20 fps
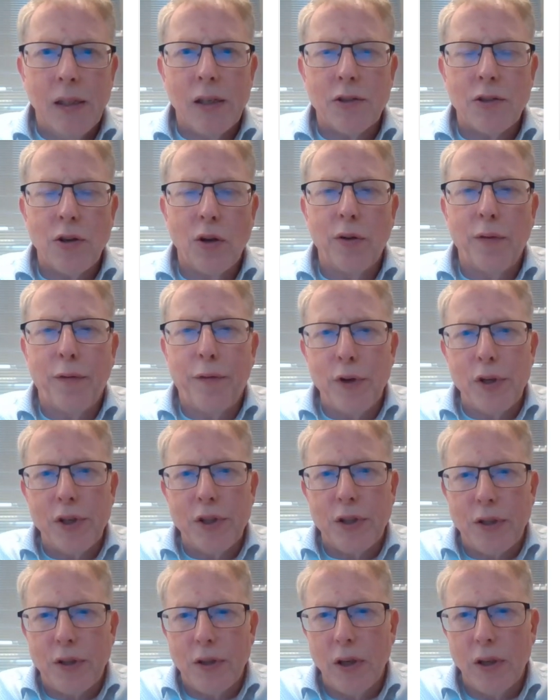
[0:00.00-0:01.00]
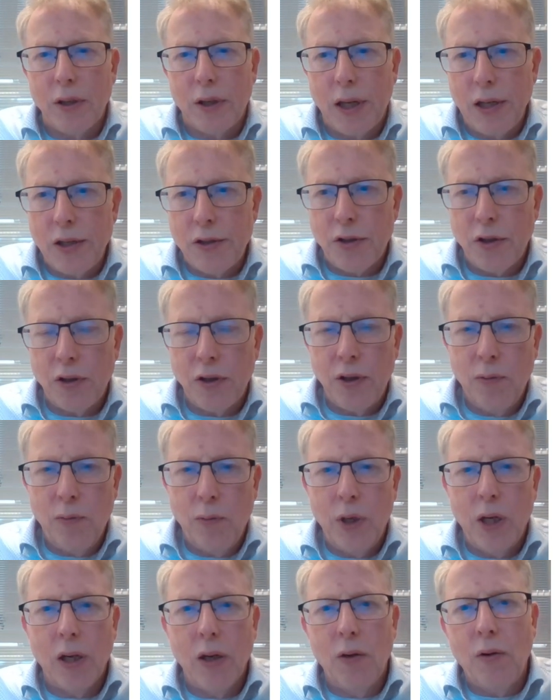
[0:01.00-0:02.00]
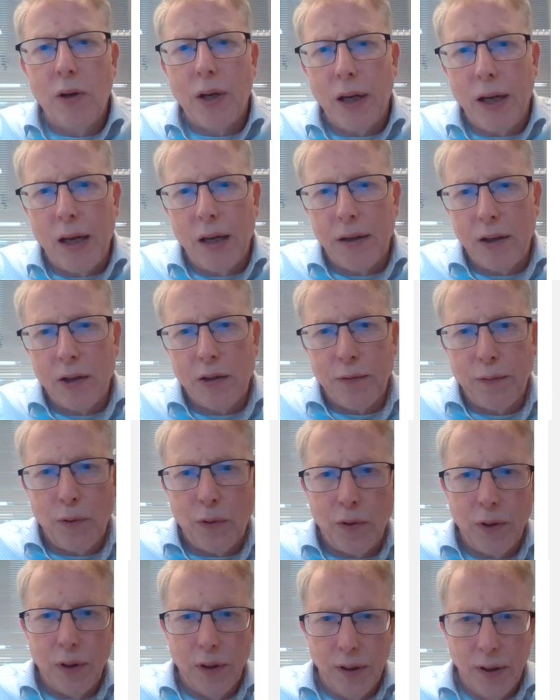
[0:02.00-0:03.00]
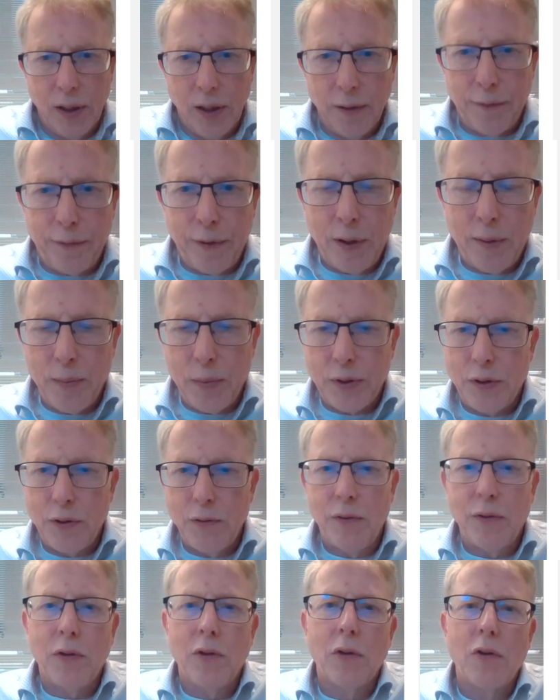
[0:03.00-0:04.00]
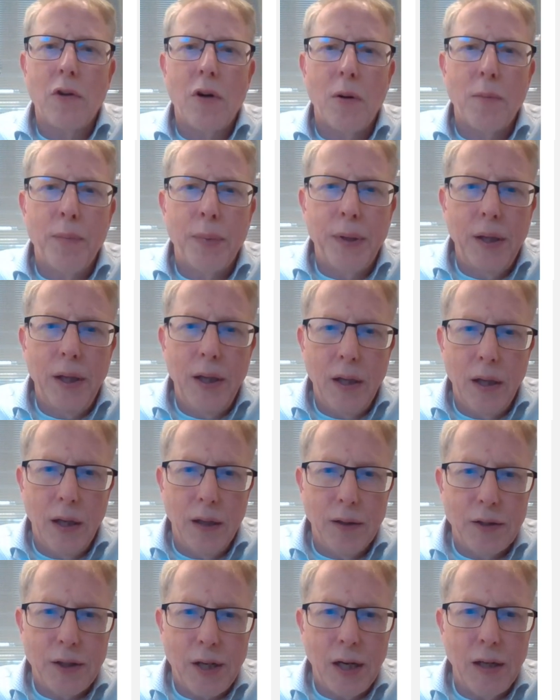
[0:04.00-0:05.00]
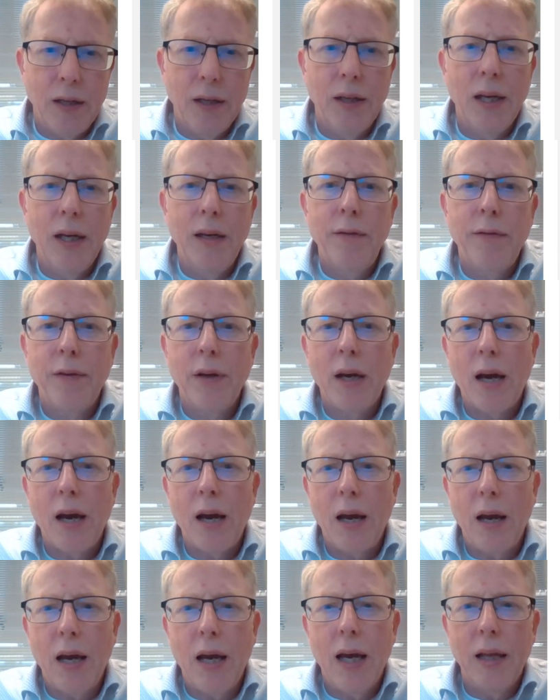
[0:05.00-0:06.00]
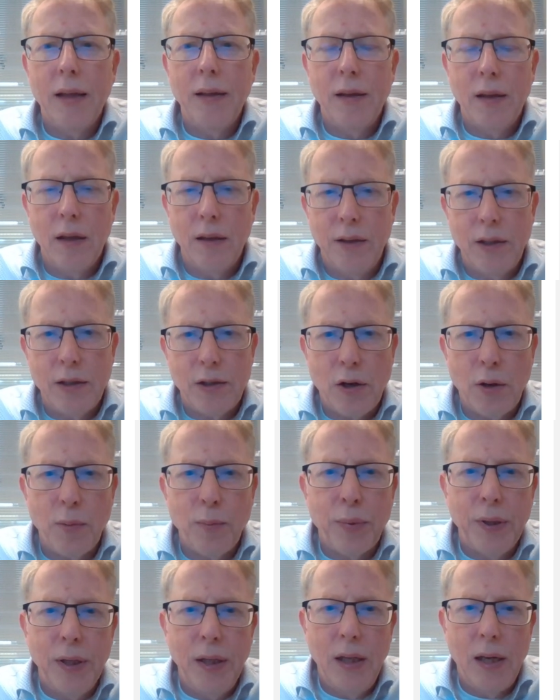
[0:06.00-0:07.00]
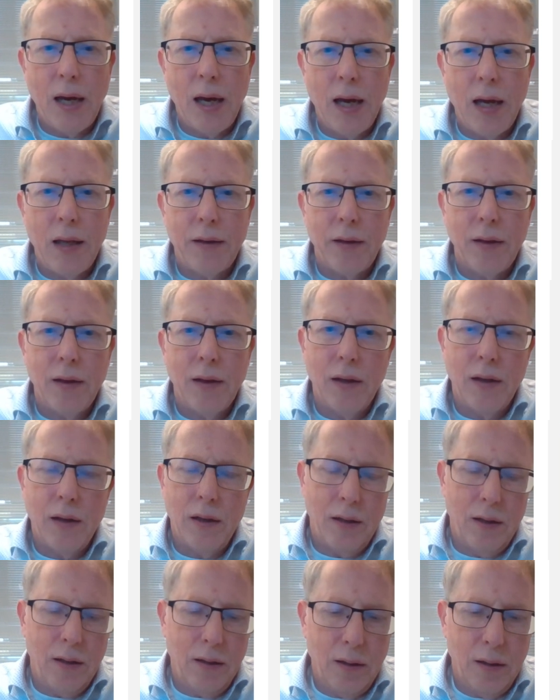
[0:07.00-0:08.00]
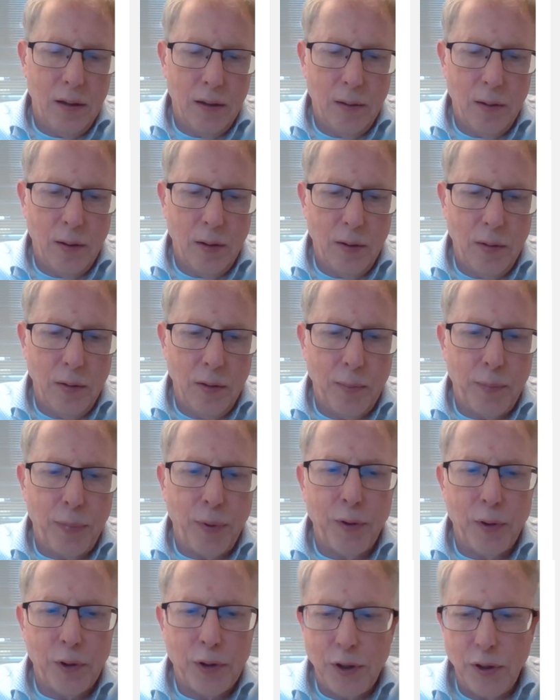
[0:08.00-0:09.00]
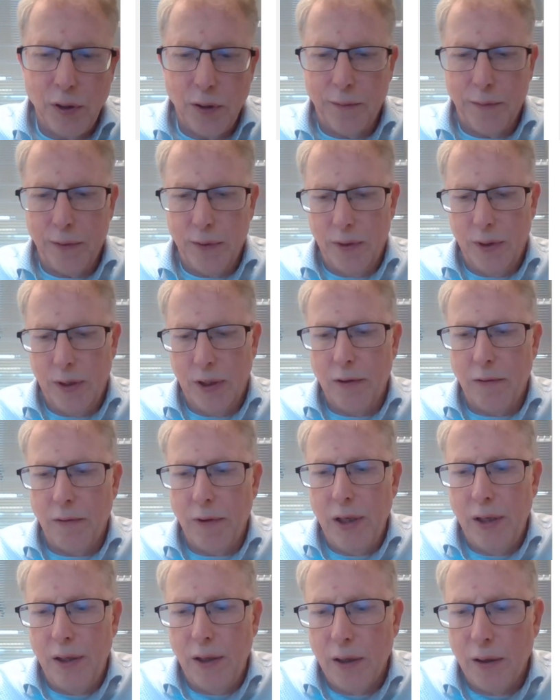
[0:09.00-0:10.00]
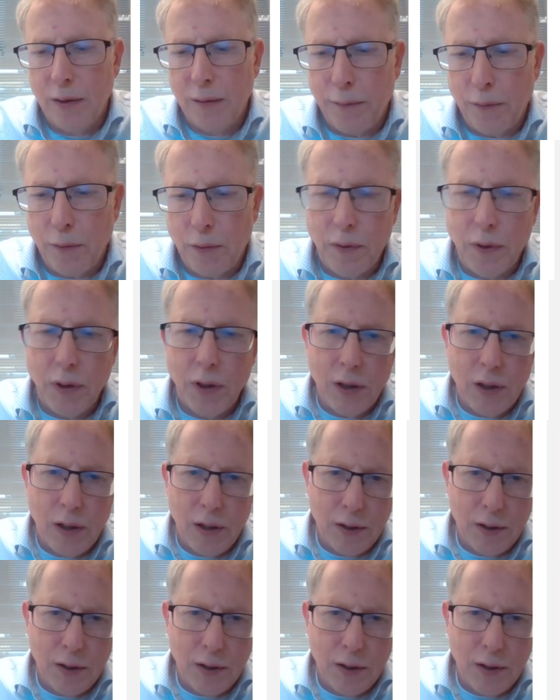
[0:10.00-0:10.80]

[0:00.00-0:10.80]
So the first case study we are looking at is for a pharmaceutical company in Scandinavia, and this company had the production of an ingredient for